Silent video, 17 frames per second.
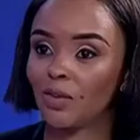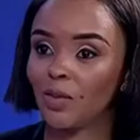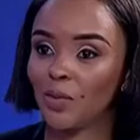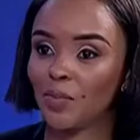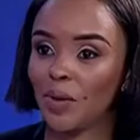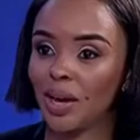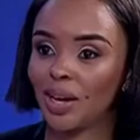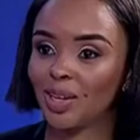have you
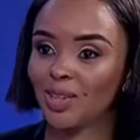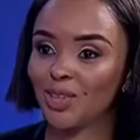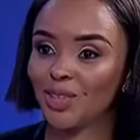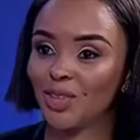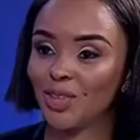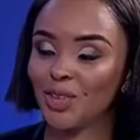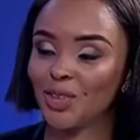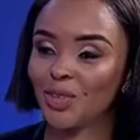back in
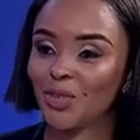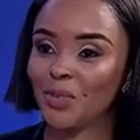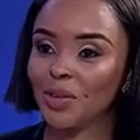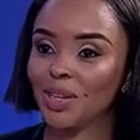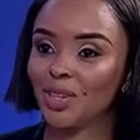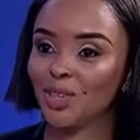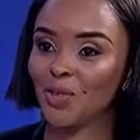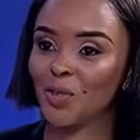studio so we
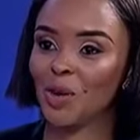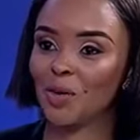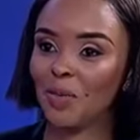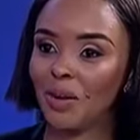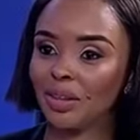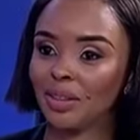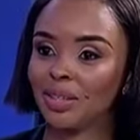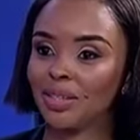can talk
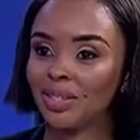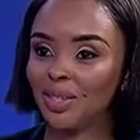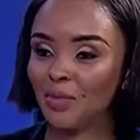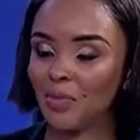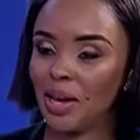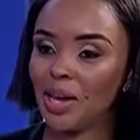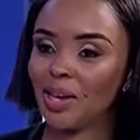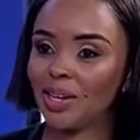about this
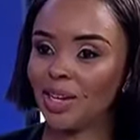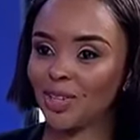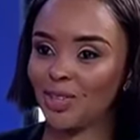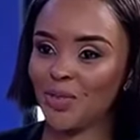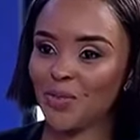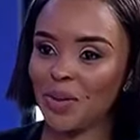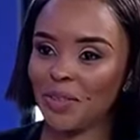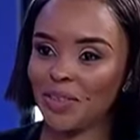debate as to